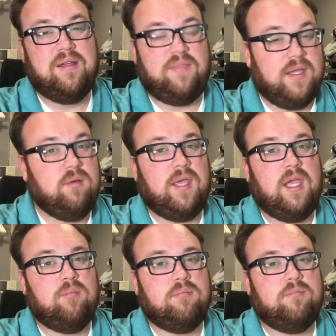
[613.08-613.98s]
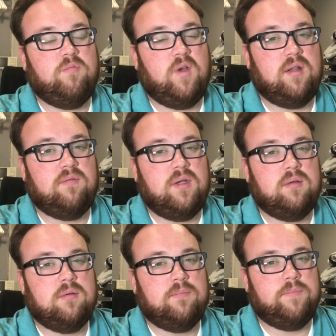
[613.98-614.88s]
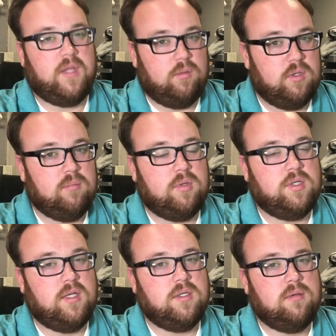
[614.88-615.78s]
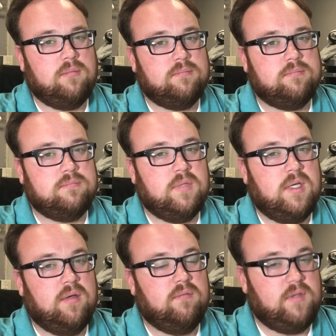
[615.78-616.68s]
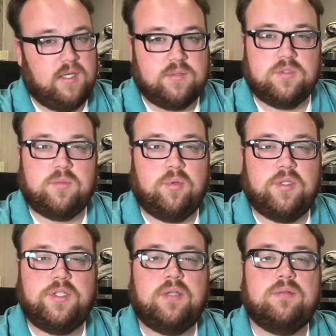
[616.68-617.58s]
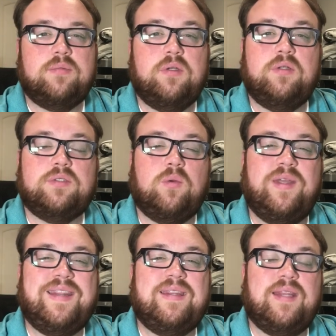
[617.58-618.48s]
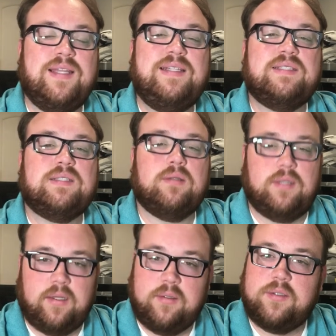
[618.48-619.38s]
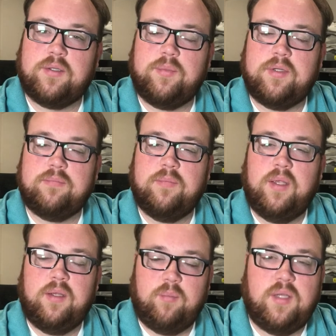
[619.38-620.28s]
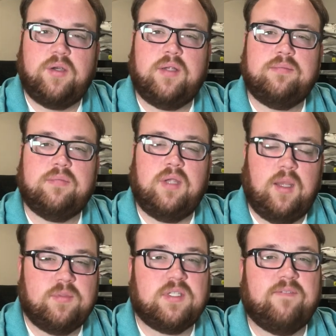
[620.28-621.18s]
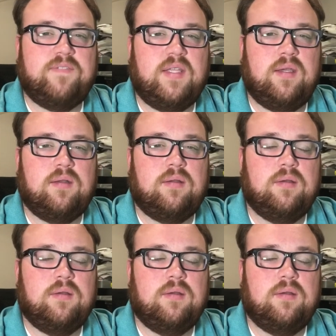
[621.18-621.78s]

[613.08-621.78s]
Thank you, Cam, for making the videos. I really appreciate you. If you guys want to support the channel, you can do so with the links down in the description. Patreon, Amazon affiliate,